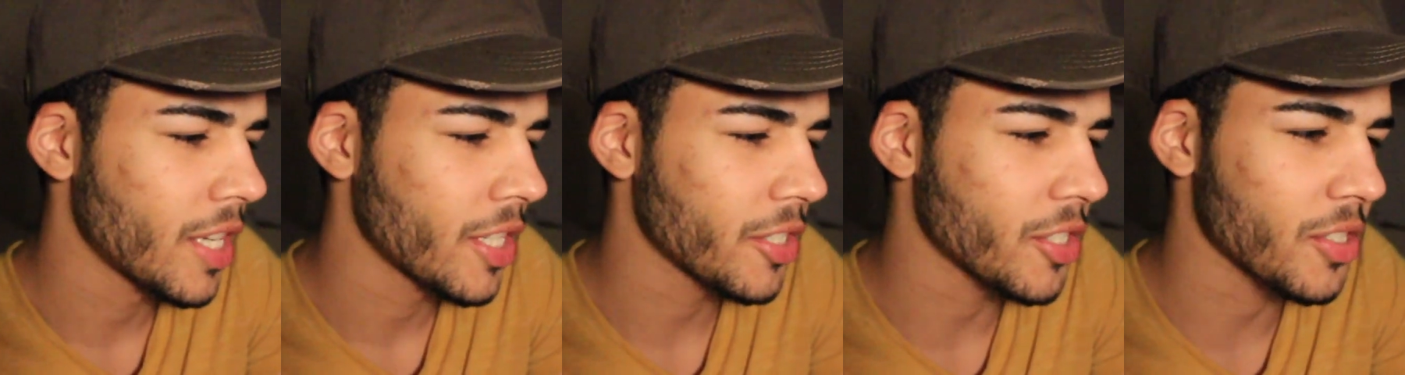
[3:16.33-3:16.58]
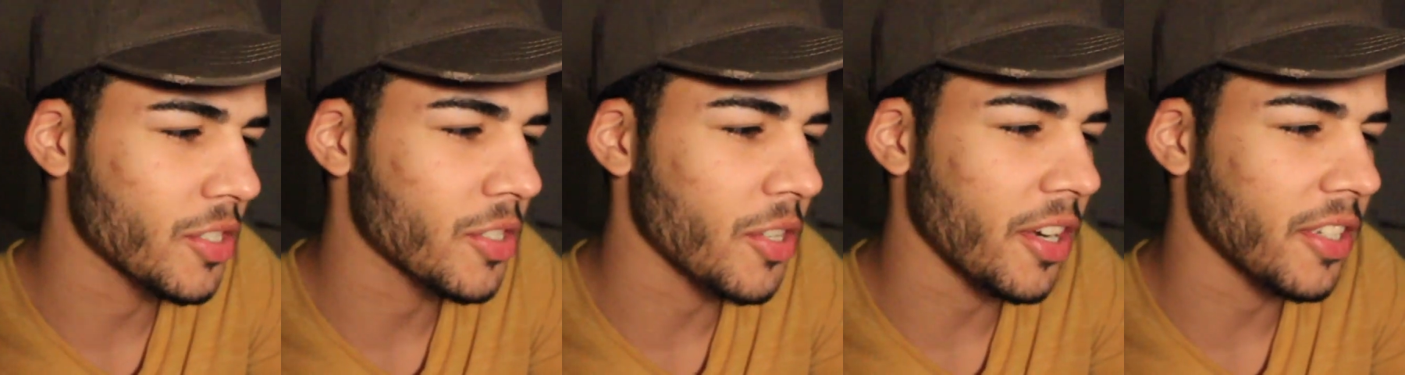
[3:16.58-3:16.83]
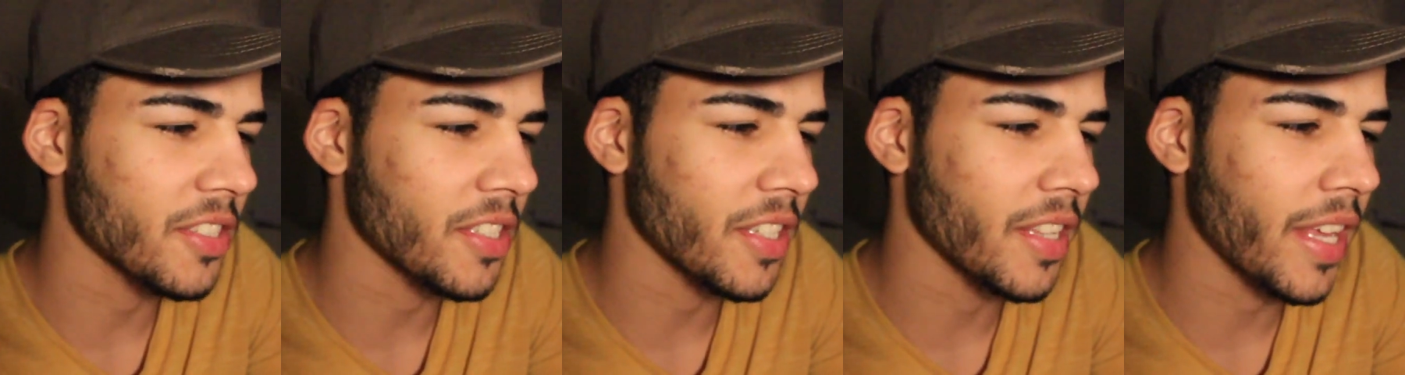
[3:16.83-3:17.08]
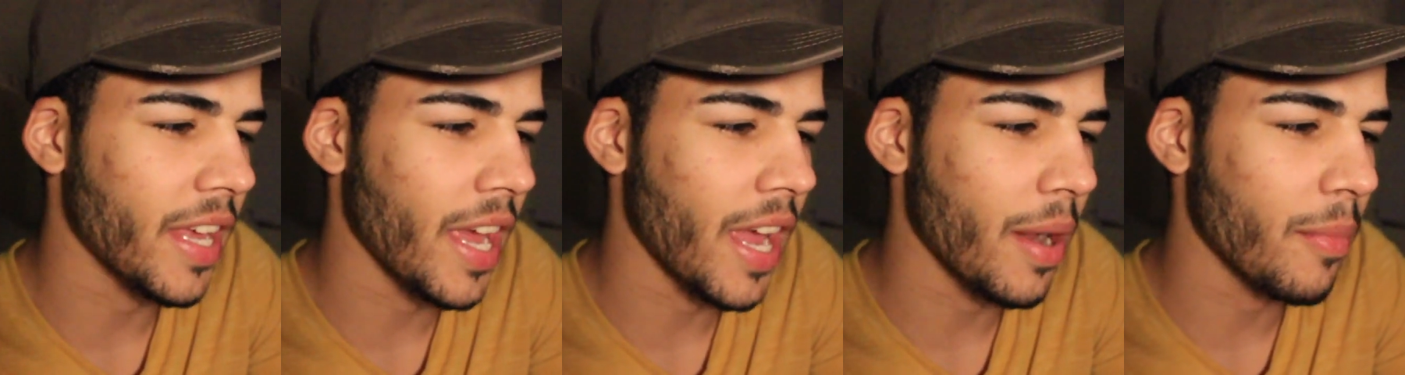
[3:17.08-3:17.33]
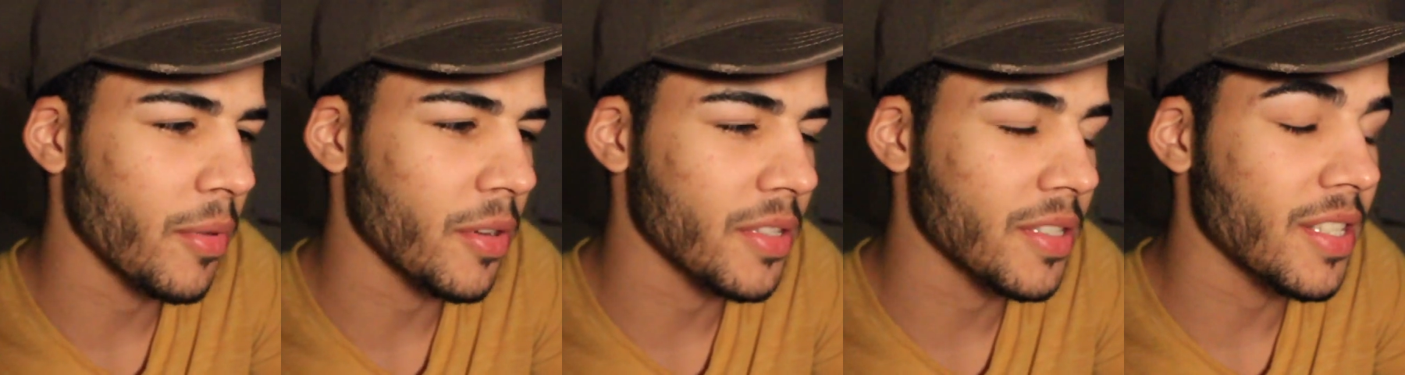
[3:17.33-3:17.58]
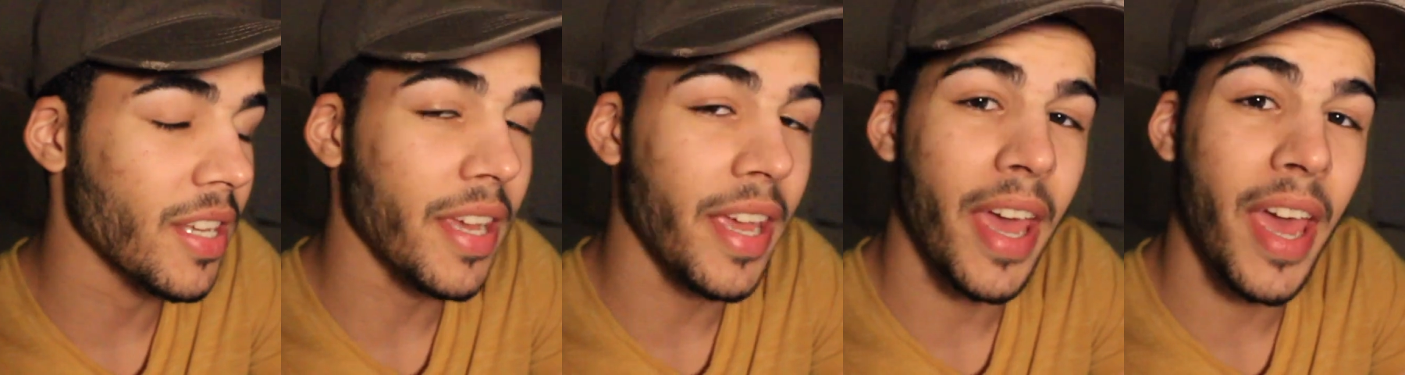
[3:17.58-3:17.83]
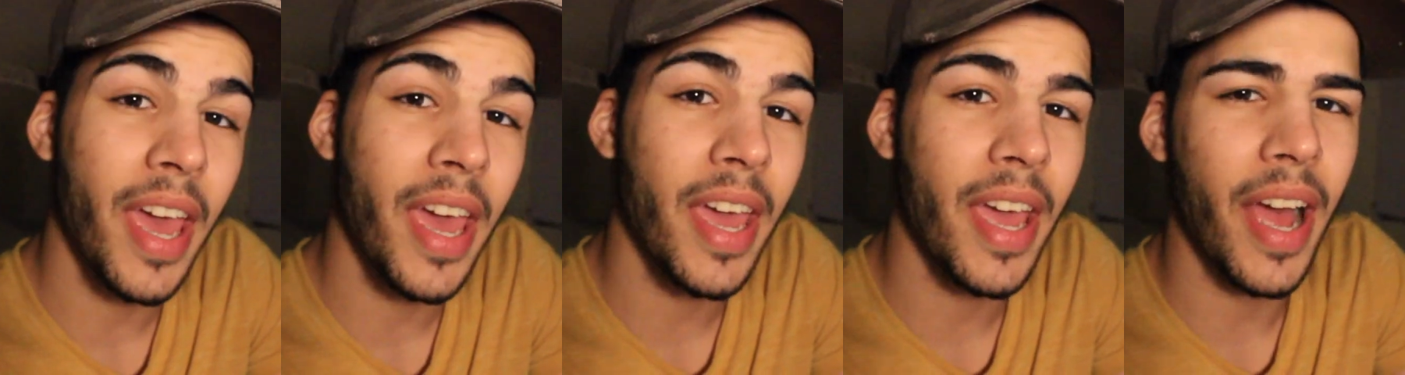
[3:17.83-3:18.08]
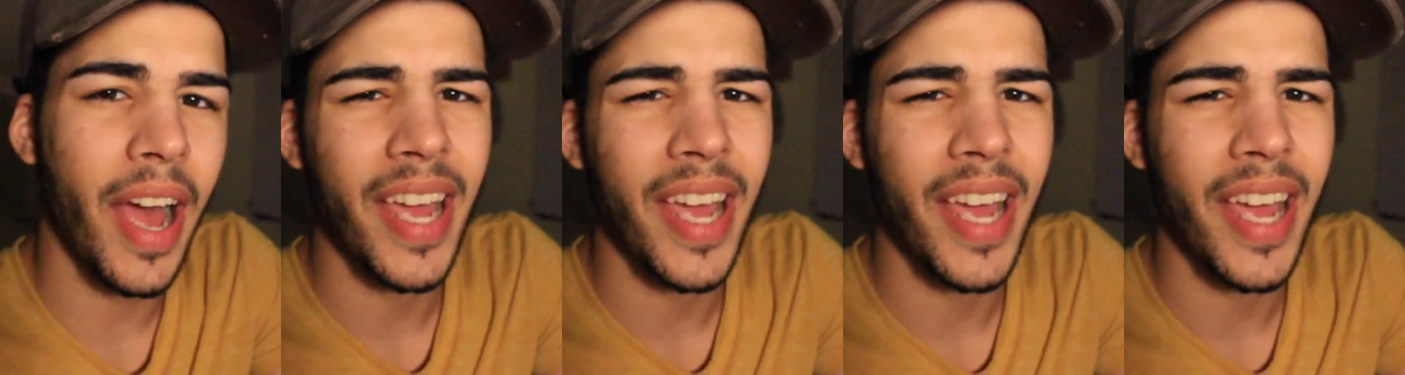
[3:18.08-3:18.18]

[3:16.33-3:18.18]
just talk to the camera and say, hey,